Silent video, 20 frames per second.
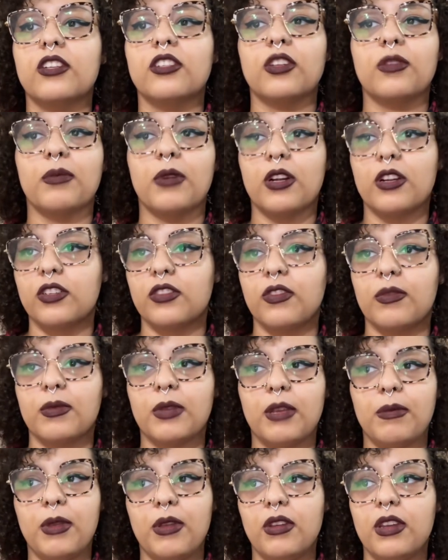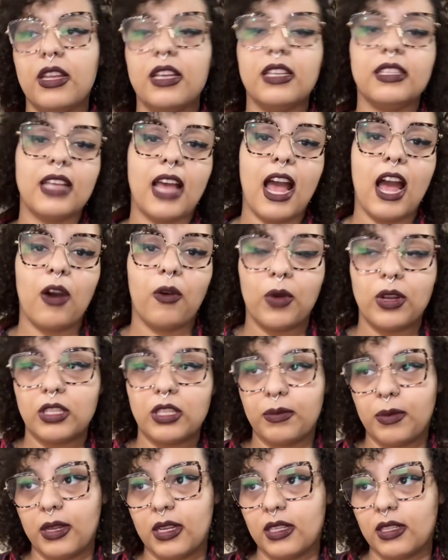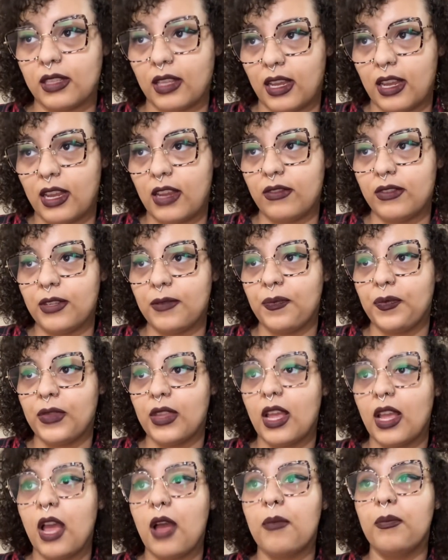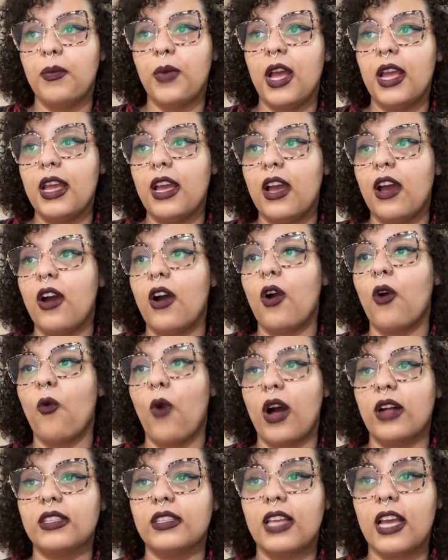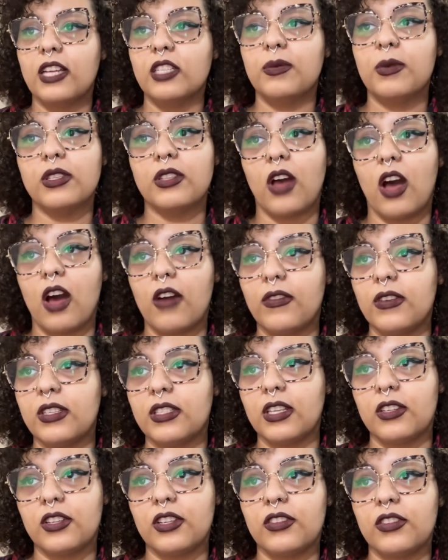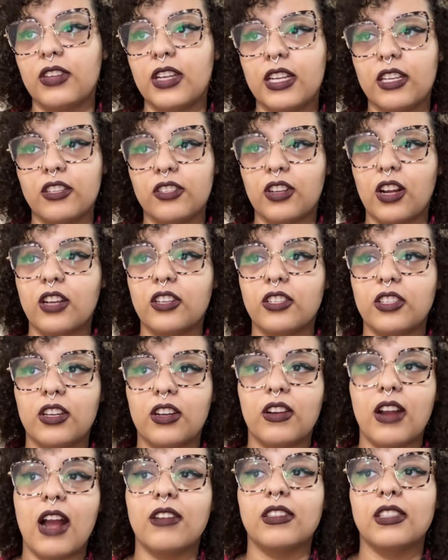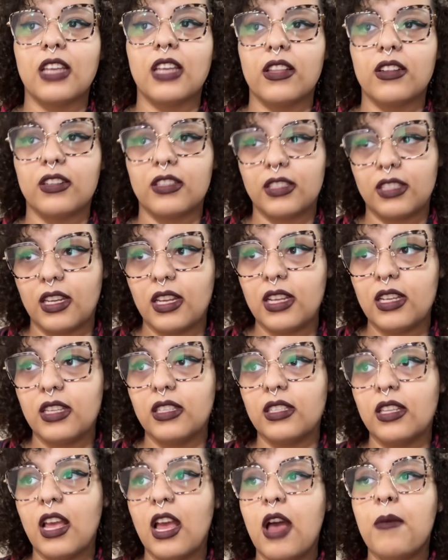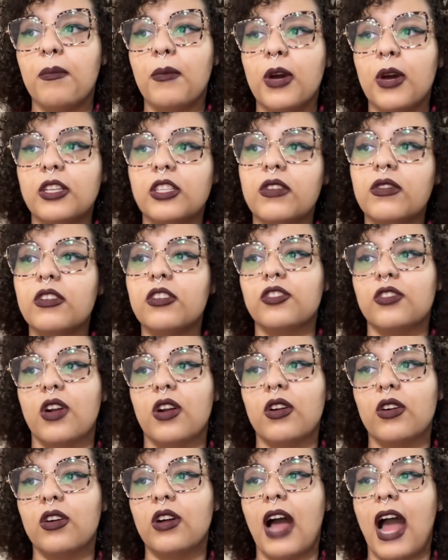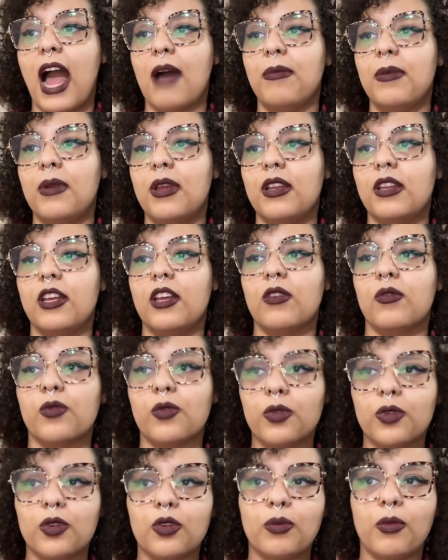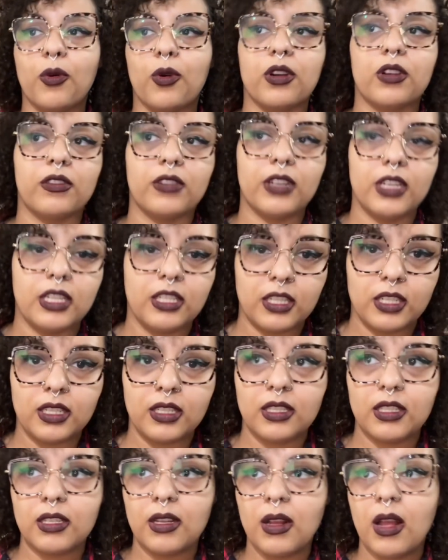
emerged from communities that had once been enslaved. But while textbooks often center Reconstruction around southern cities, much of the struggle happened in rural border regions,